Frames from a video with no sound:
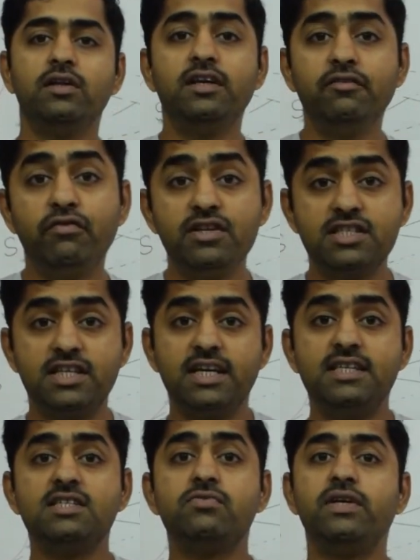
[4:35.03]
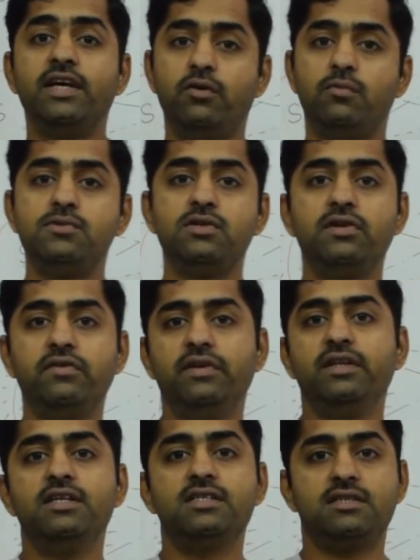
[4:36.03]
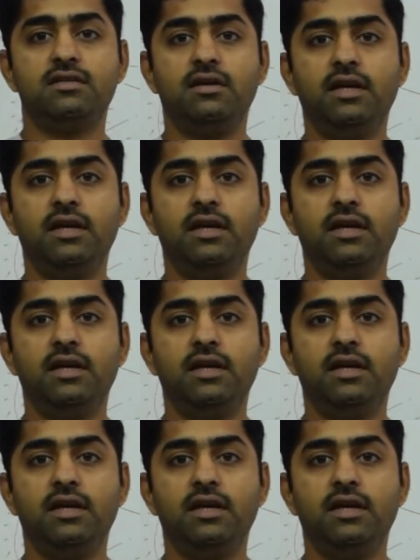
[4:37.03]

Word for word: the different stages we can observe during this